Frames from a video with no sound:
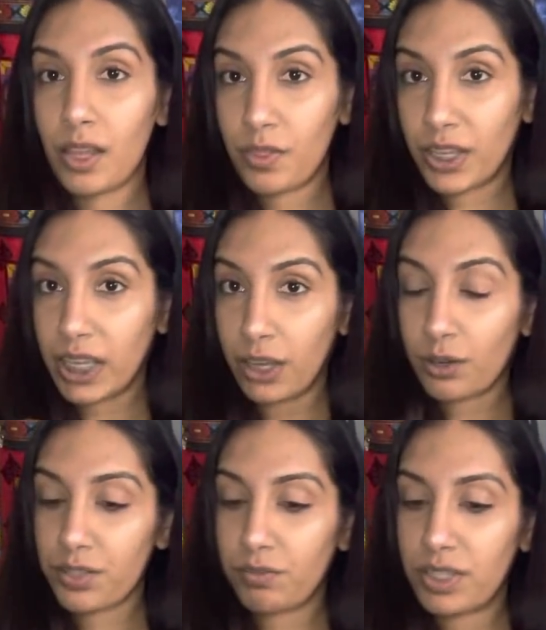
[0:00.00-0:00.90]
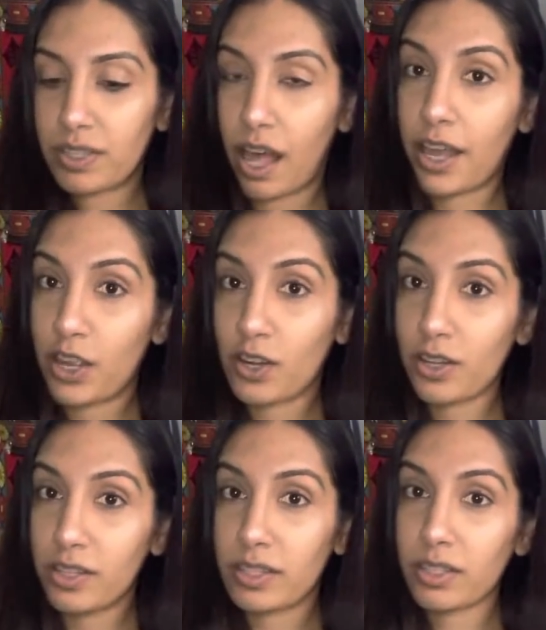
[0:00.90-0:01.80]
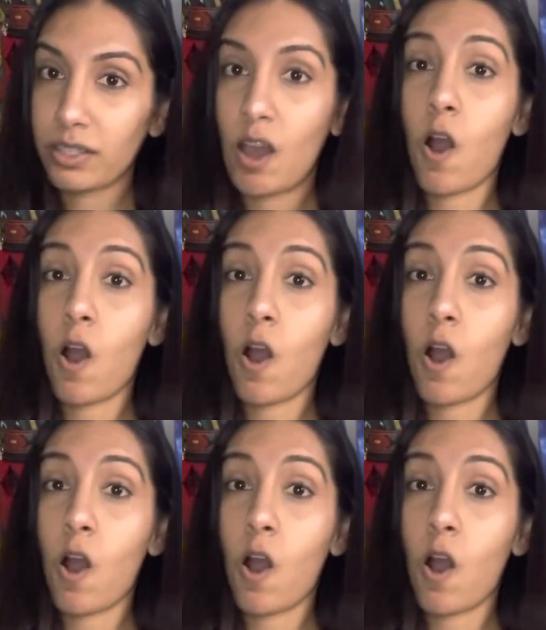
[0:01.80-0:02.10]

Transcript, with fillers: the gears of desires.